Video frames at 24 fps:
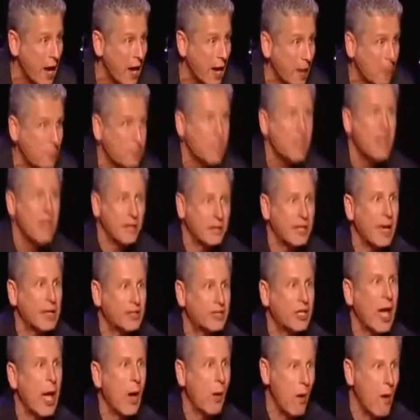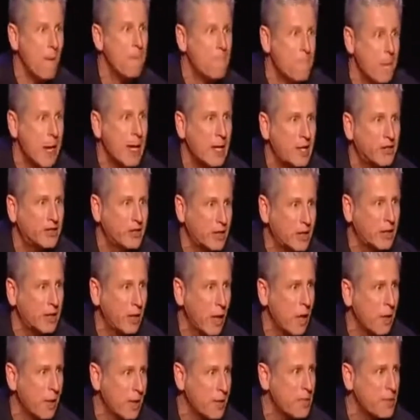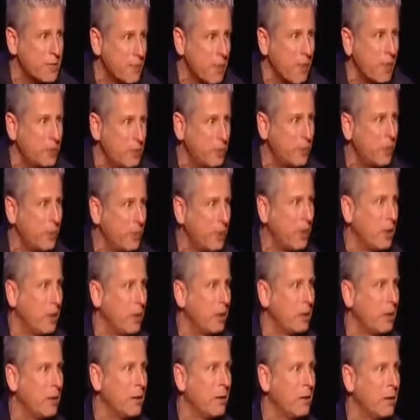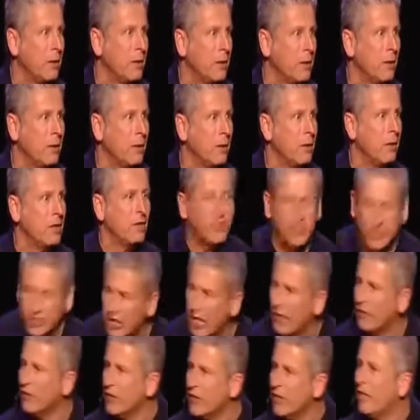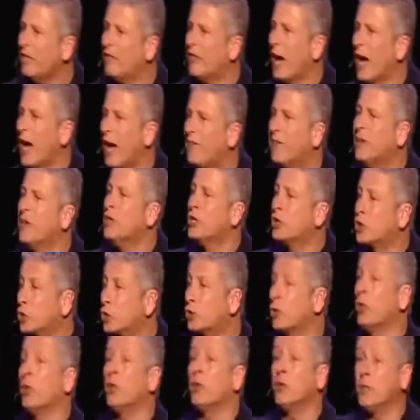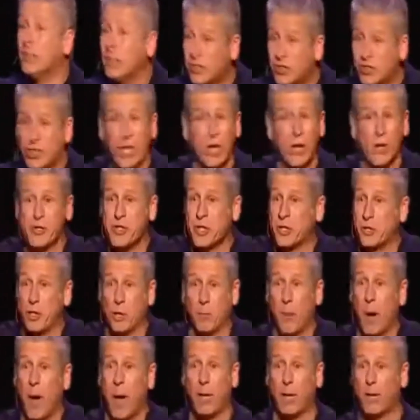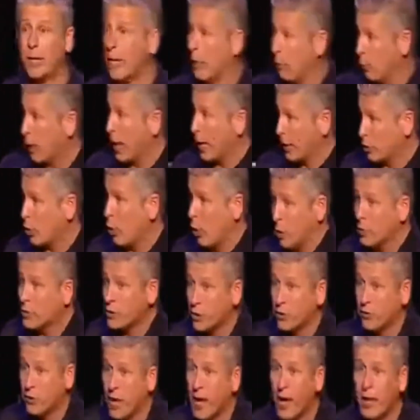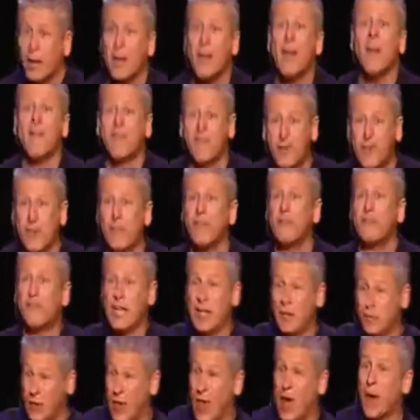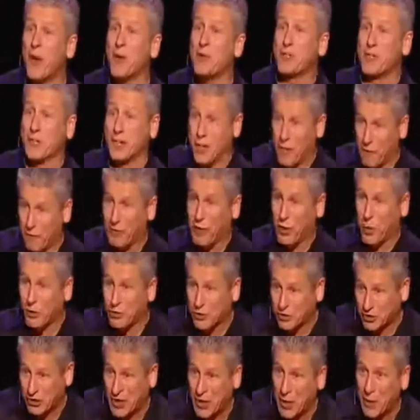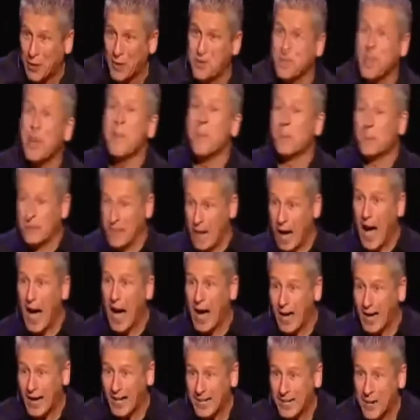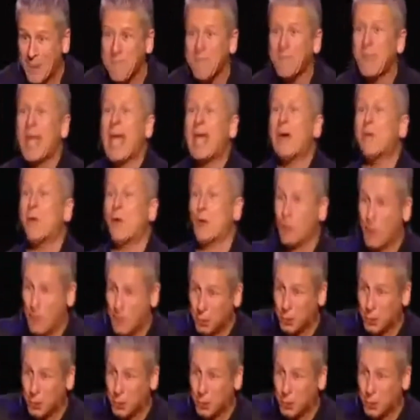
times. That's how amazing God has made you to be. 75 trillion cells in your body. And when I told you that, 50,000 of those cells died and were